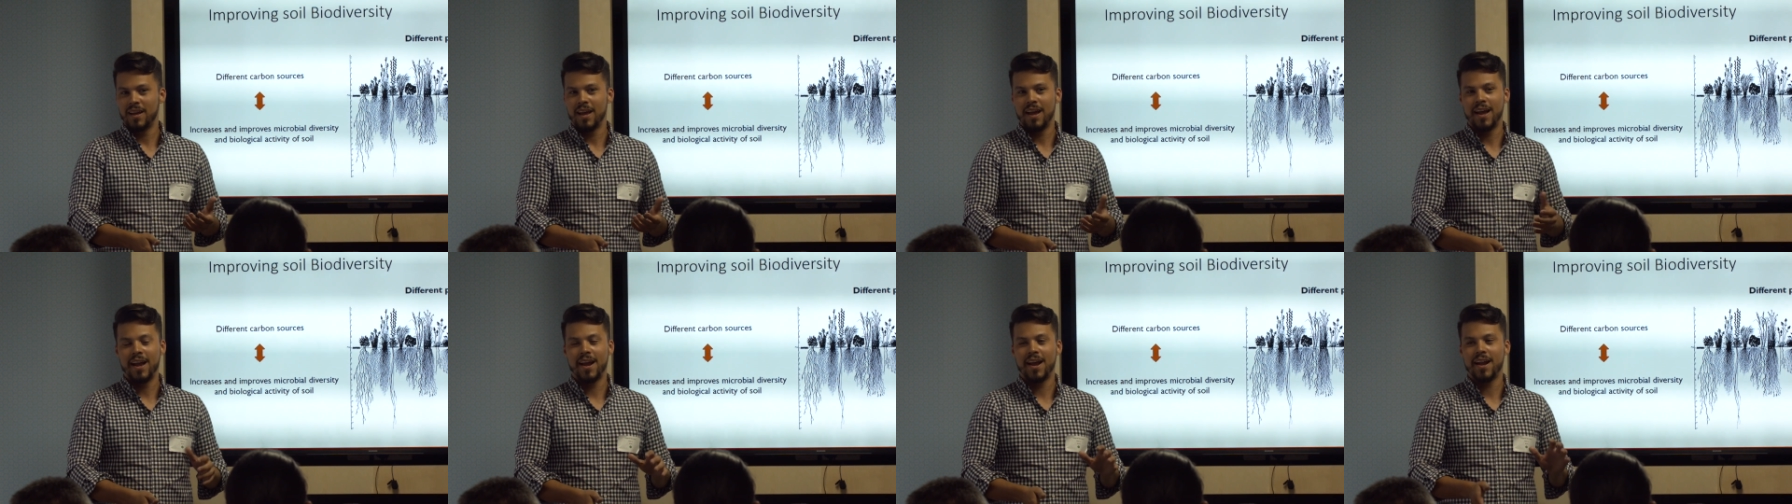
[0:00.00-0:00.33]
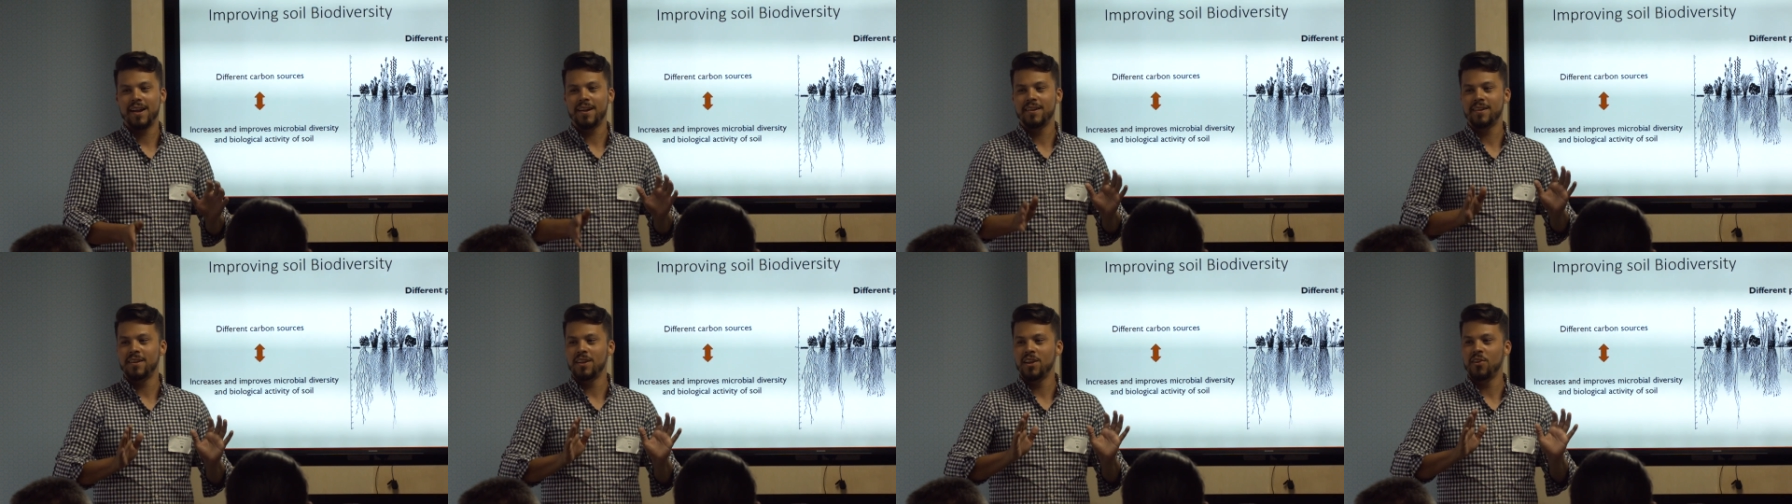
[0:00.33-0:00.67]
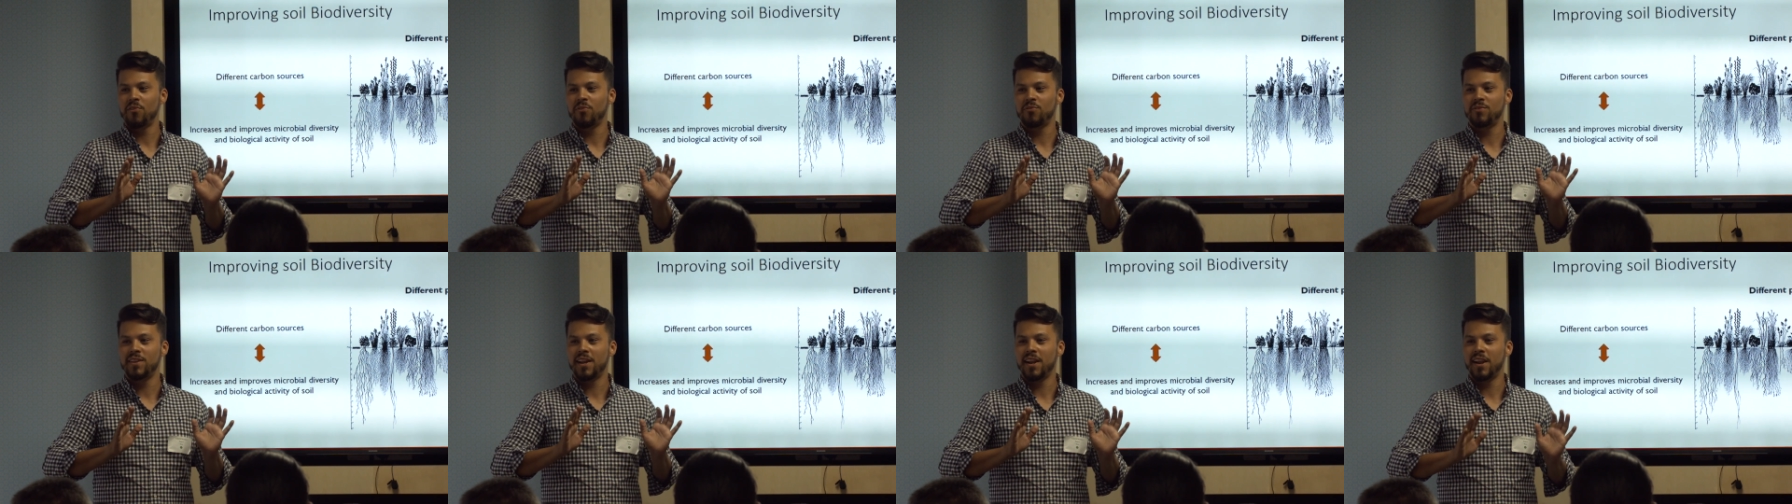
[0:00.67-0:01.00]
And
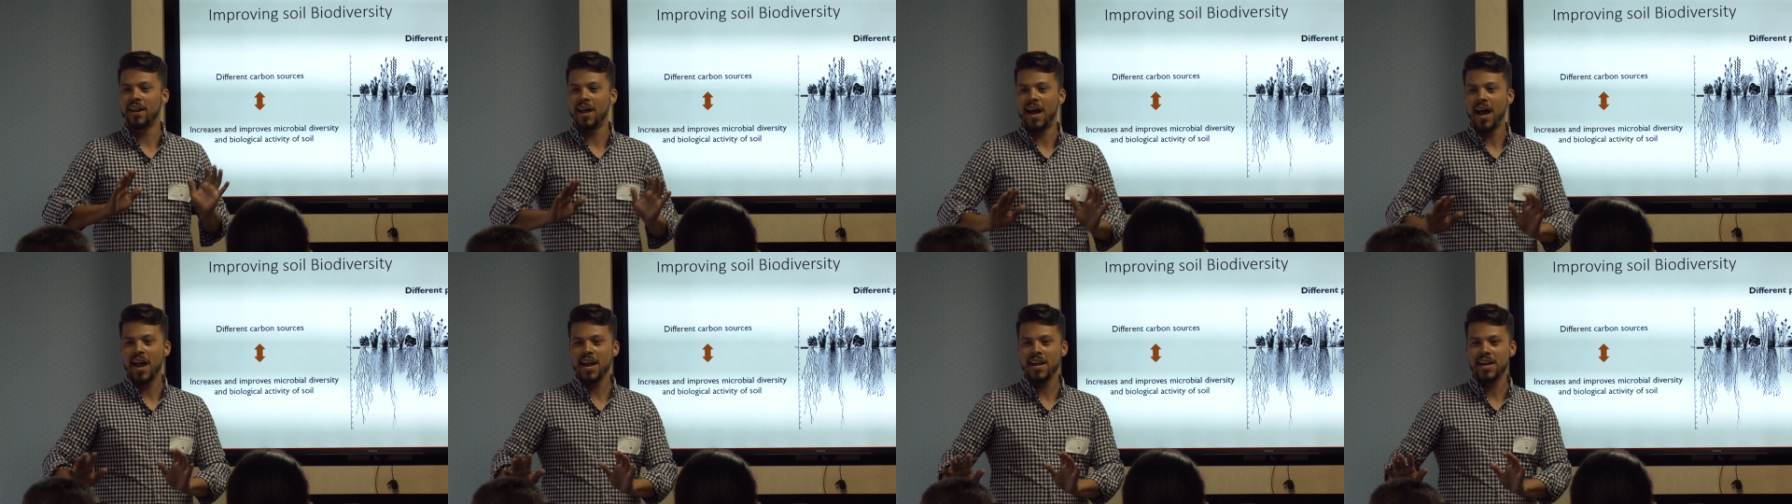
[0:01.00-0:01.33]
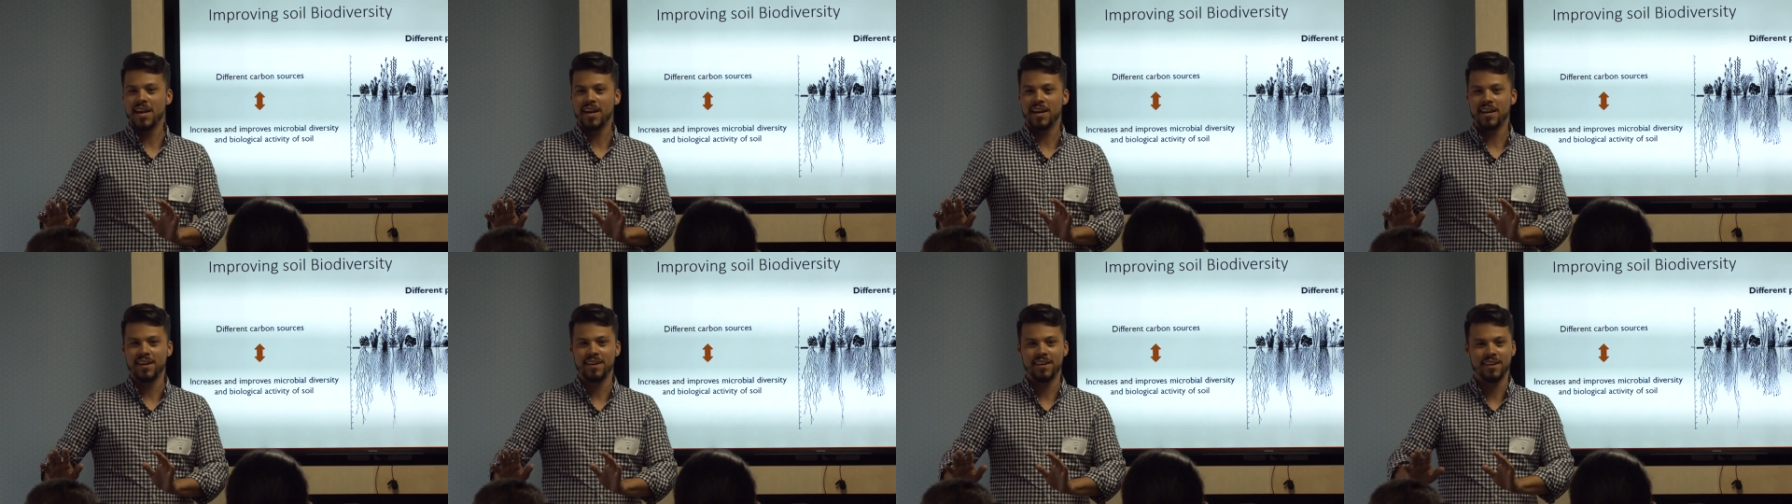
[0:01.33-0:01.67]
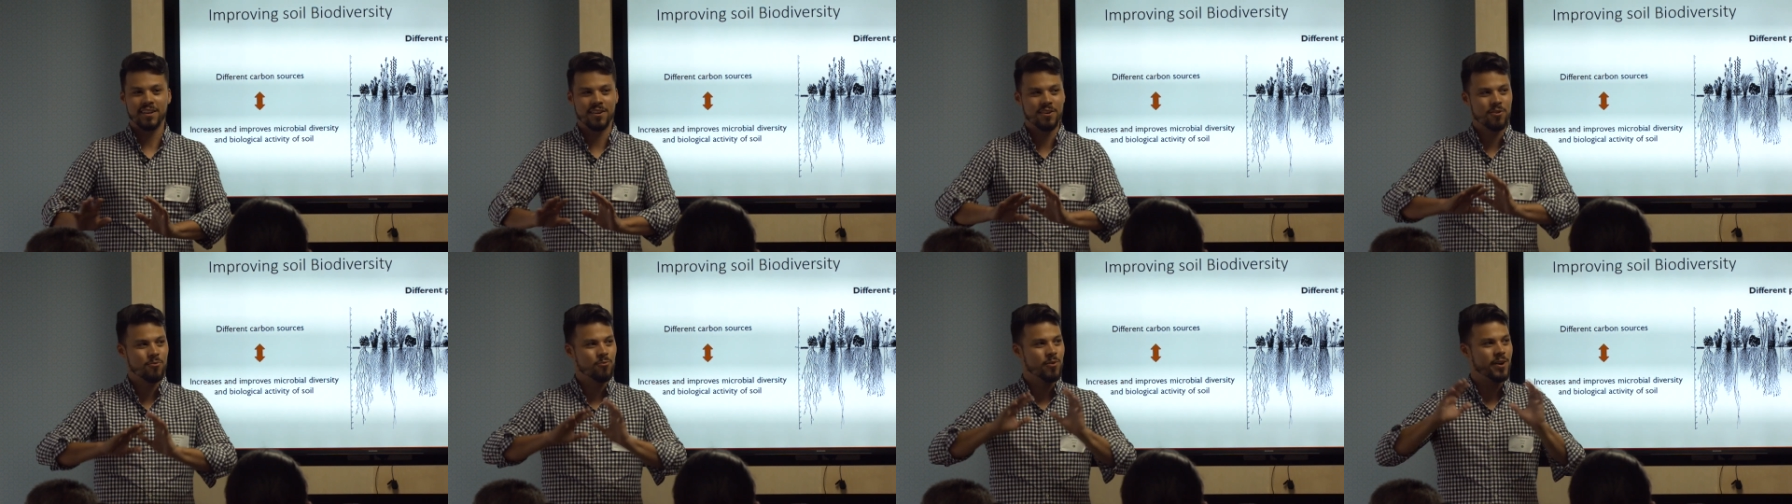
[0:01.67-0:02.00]
if they like
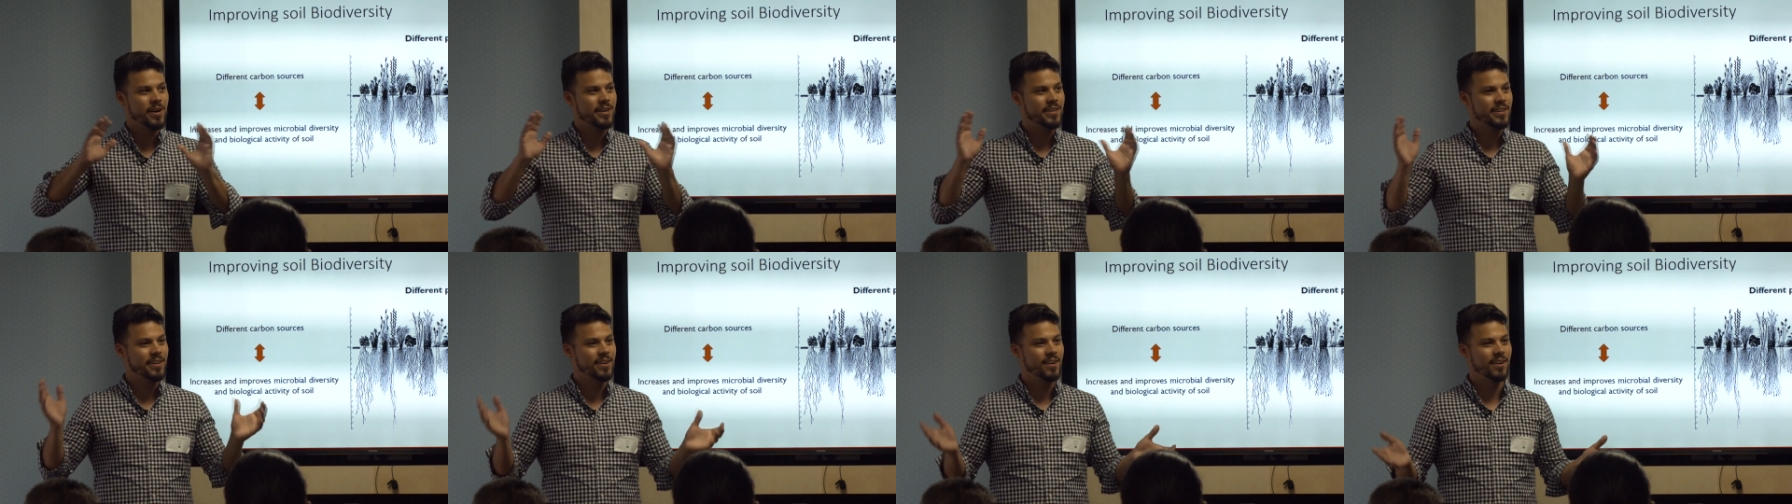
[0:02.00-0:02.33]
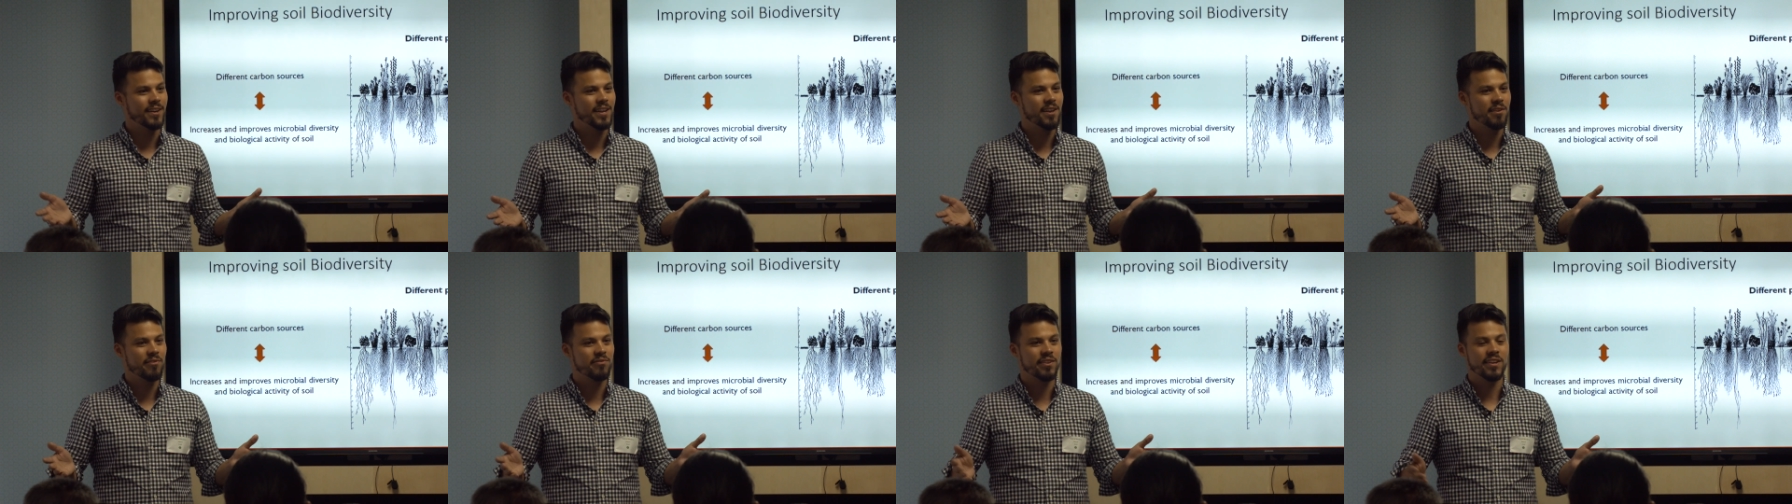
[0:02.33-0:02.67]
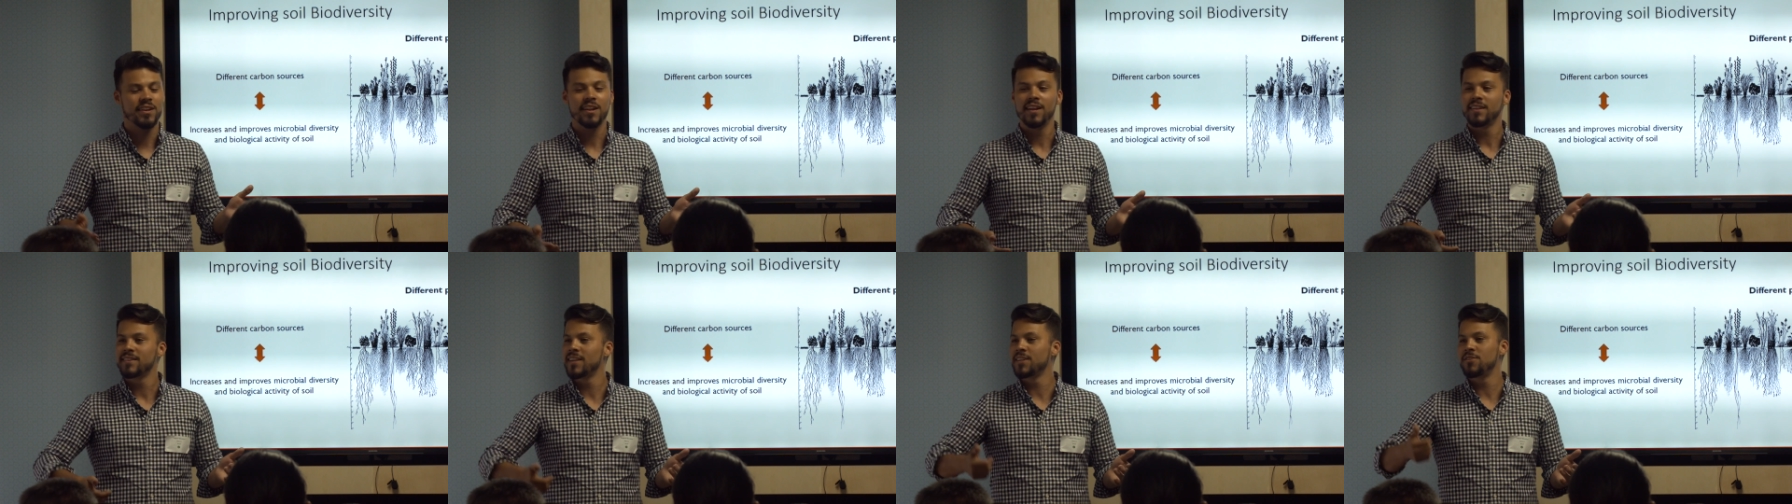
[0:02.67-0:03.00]
where they're living,